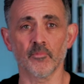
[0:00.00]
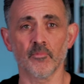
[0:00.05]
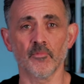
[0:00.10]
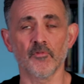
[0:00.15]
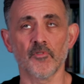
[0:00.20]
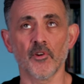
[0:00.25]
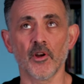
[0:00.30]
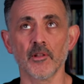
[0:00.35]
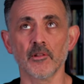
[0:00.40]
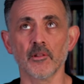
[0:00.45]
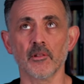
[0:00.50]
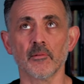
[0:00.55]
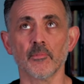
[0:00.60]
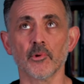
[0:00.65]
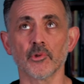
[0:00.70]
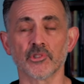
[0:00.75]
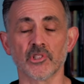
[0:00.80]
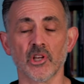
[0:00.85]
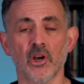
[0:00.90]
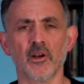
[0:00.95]
find that the
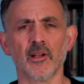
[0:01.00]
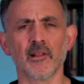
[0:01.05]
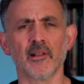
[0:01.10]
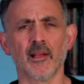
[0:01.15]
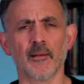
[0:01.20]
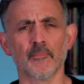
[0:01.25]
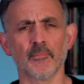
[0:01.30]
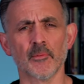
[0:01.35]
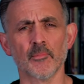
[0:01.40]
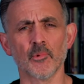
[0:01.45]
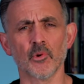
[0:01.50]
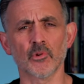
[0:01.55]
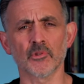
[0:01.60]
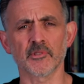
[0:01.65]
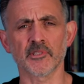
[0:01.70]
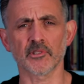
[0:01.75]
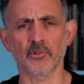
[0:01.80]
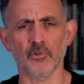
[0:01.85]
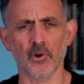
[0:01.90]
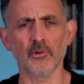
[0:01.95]
more tired i am the more
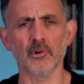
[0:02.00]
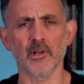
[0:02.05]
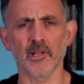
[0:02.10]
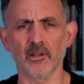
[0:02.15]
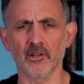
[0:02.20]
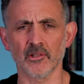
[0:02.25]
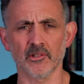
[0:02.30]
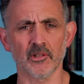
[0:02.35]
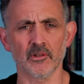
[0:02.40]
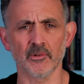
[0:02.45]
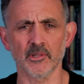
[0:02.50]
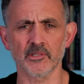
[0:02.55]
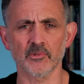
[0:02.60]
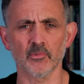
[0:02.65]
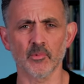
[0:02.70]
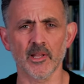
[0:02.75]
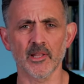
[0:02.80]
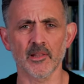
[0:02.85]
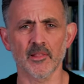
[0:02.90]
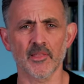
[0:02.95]
scrolling i do it's a
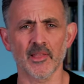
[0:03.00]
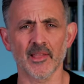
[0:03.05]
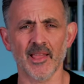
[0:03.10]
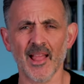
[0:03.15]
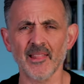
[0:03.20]
weird thing